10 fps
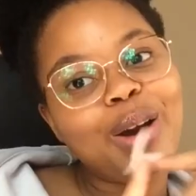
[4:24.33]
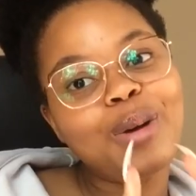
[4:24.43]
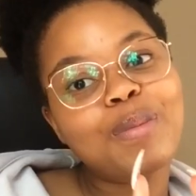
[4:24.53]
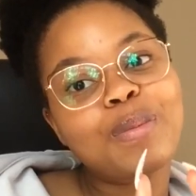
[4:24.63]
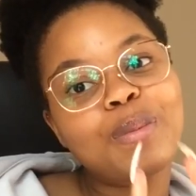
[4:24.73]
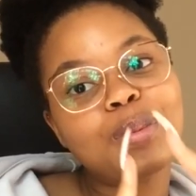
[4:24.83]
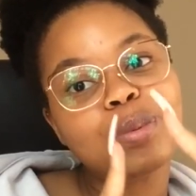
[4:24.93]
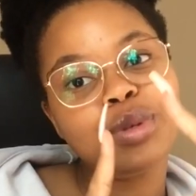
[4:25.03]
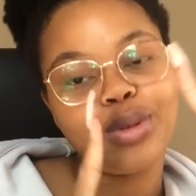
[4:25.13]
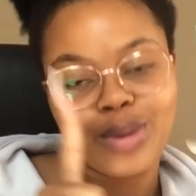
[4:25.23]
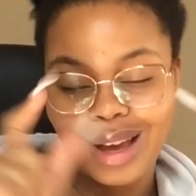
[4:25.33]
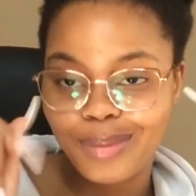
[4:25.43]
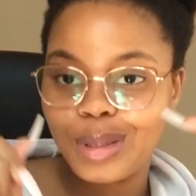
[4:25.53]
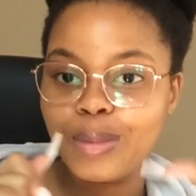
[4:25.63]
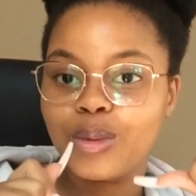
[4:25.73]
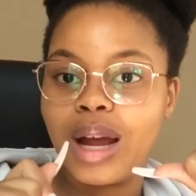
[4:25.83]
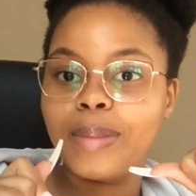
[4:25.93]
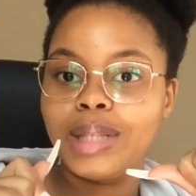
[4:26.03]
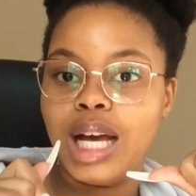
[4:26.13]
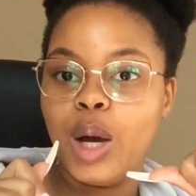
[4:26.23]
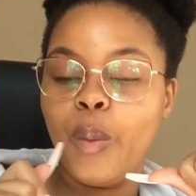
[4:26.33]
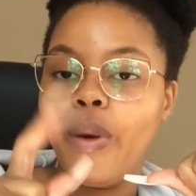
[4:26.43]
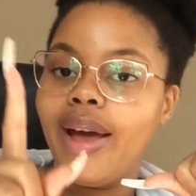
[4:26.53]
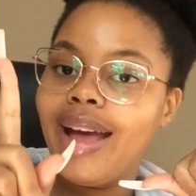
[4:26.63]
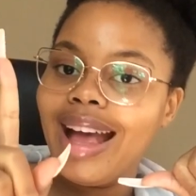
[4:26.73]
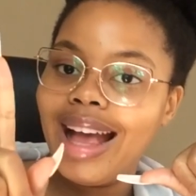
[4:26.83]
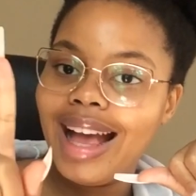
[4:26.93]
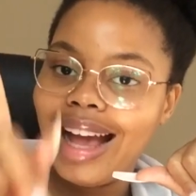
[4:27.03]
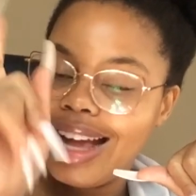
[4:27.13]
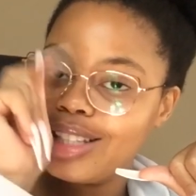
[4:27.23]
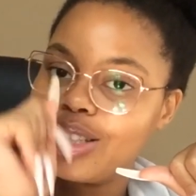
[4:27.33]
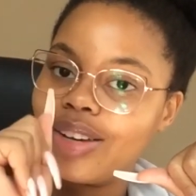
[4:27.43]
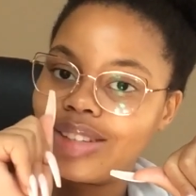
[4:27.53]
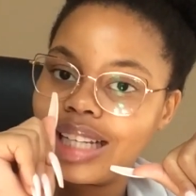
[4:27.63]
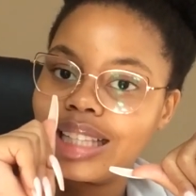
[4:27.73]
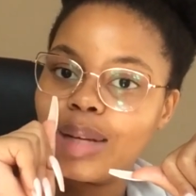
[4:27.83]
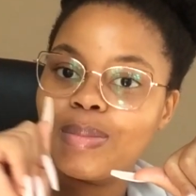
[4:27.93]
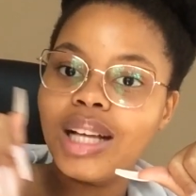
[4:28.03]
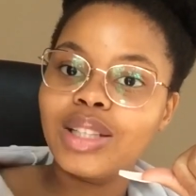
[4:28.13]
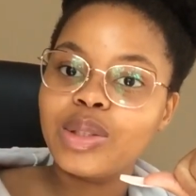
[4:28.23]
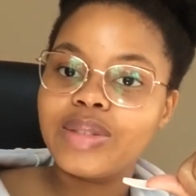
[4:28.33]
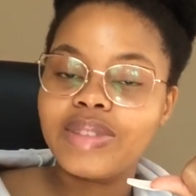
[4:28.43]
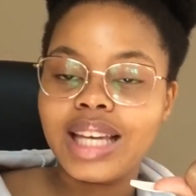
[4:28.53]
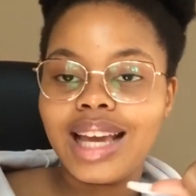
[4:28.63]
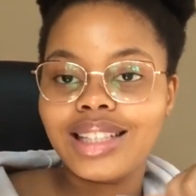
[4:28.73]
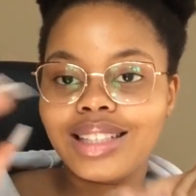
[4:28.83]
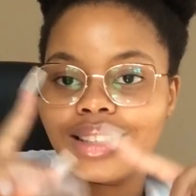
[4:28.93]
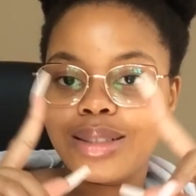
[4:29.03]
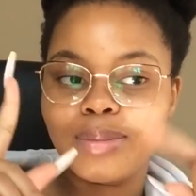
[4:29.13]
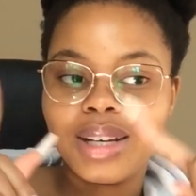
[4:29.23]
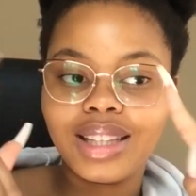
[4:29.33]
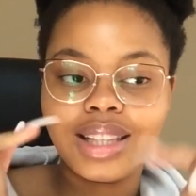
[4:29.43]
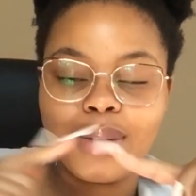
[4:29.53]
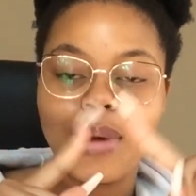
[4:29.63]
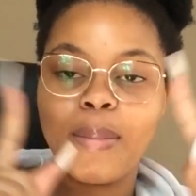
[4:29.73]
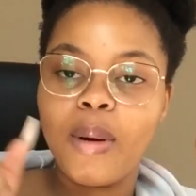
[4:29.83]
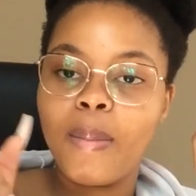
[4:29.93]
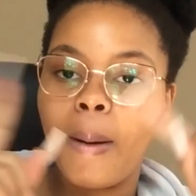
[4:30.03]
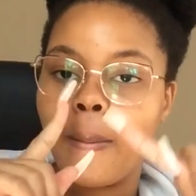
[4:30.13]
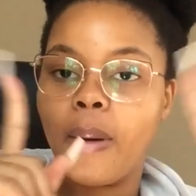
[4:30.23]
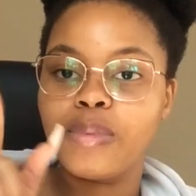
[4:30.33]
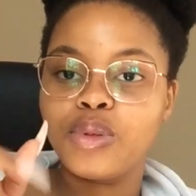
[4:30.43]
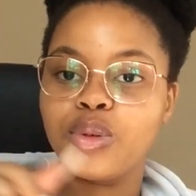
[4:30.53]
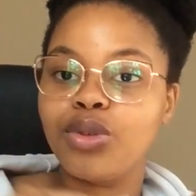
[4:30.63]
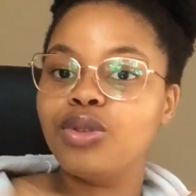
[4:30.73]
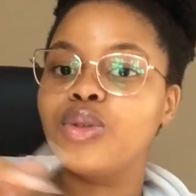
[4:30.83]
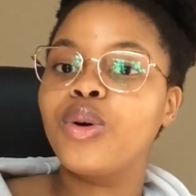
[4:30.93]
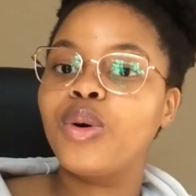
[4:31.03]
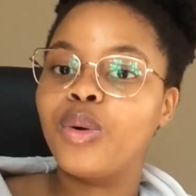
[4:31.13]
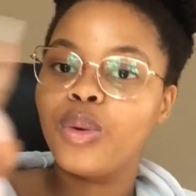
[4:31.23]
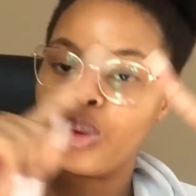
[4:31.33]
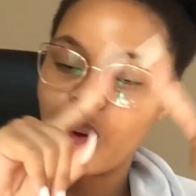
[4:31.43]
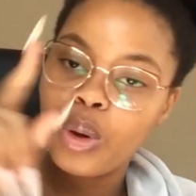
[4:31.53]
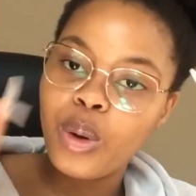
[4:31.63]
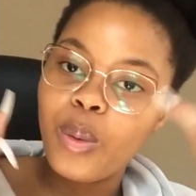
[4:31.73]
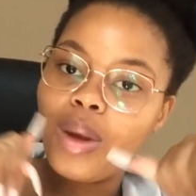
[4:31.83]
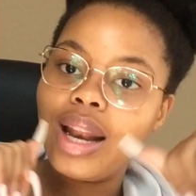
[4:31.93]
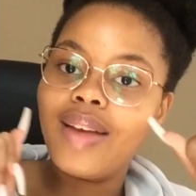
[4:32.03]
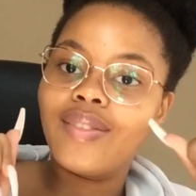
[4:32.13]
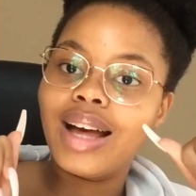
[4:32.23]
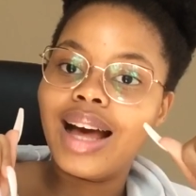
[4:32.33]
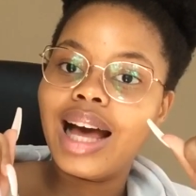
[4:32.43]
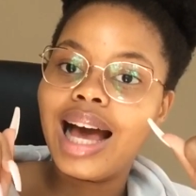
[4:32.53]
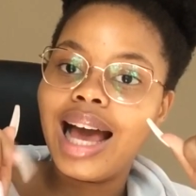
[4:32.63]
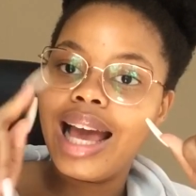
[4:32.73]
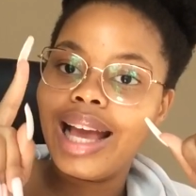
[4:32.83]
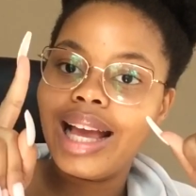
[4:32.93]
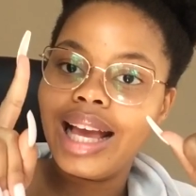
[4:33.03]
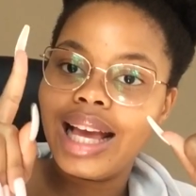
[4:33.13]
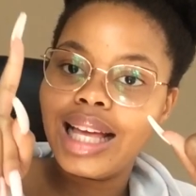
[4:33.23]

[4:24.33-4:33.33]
hope you have subscribed now and you have clicked that bell notification bell thing, my bob, my bob, so you know whenever I